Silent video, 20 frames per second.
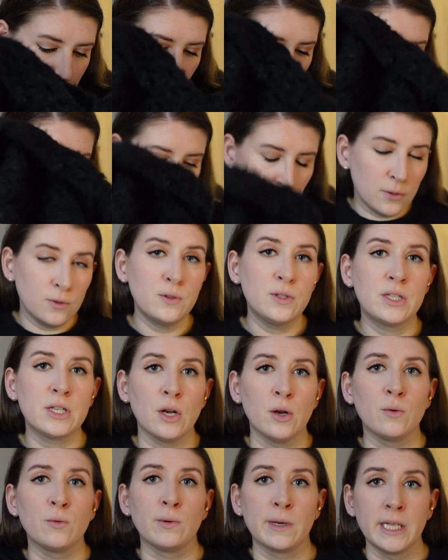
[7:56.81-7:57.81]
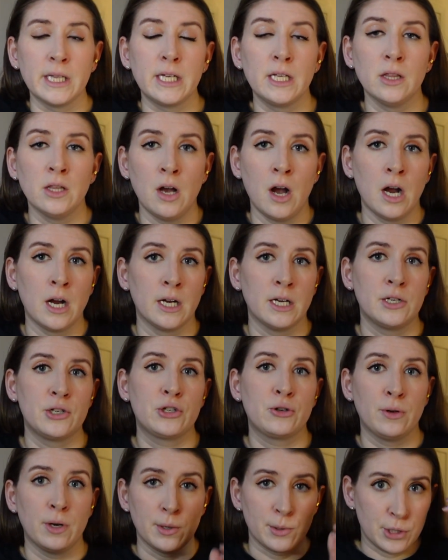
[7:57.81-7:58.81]
used a really
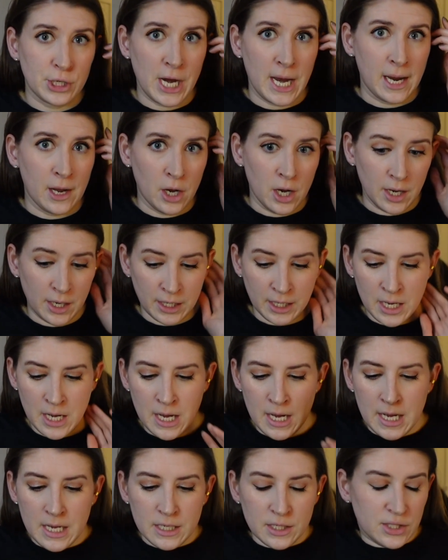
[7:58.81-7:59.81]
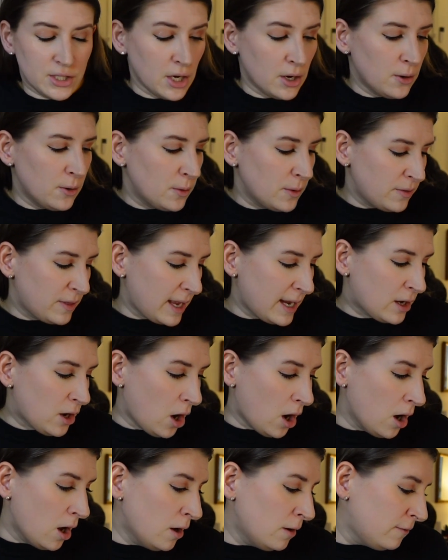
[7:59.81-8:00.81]
large crochet hook. So they
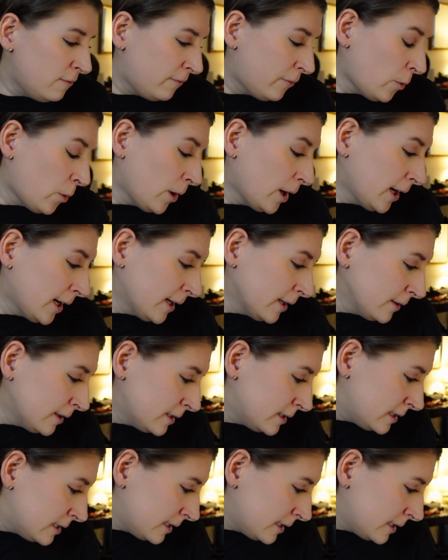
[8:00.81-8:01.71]
call for, let's